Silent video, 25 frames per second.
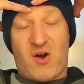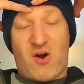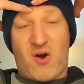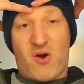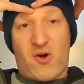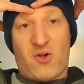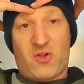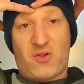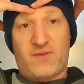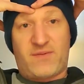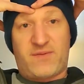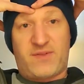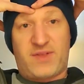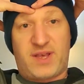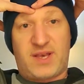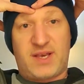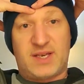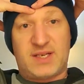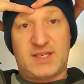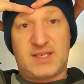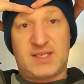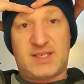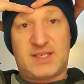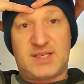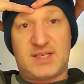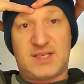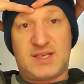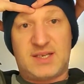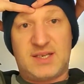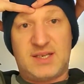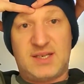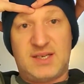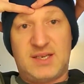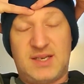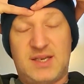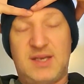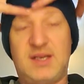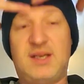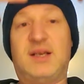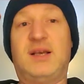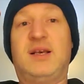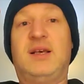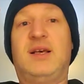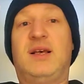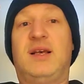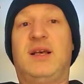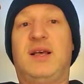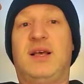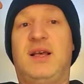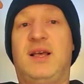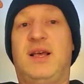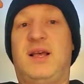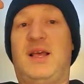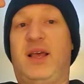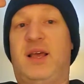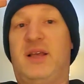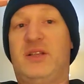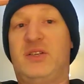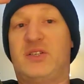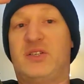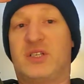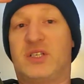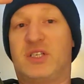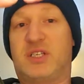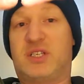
all of this and just